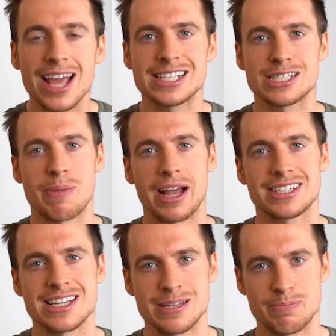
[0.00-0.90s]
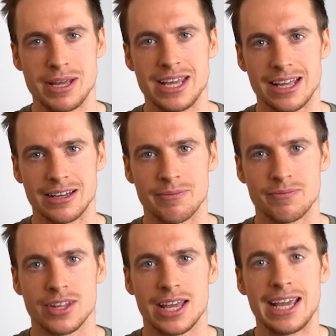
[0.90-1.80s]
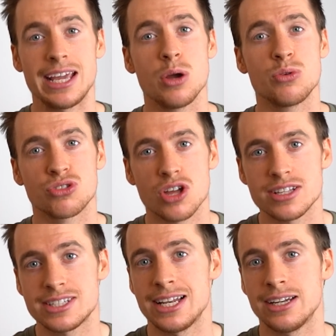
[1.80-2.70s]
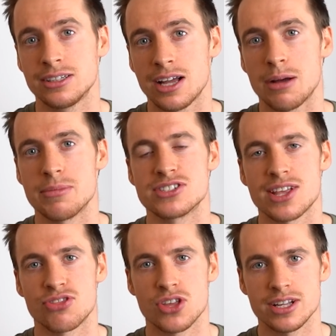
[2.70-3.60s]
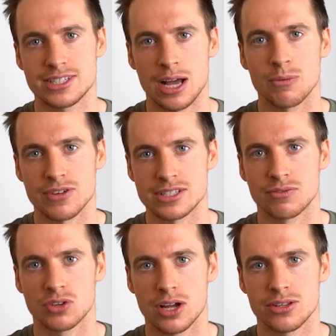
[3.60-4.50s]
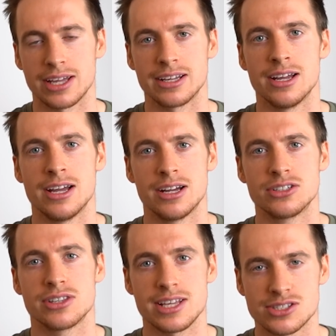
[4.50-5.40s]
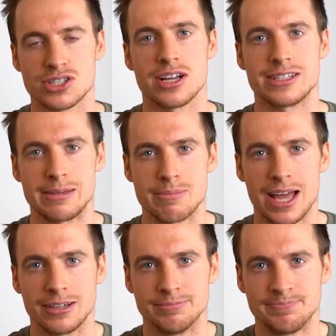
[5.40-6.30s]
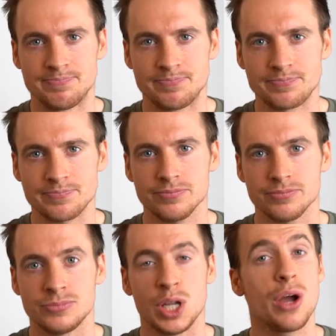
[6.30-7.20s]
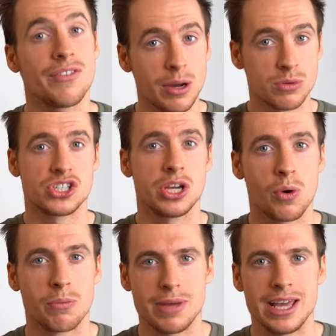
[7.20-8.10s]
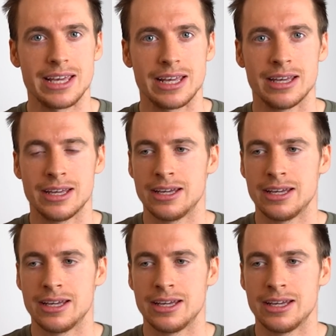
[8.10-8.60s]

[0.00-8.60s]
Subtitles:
expected to be in. He owed 30 linen garments and 30 outfits of clothing to these 30 men. Now, if that was you or me,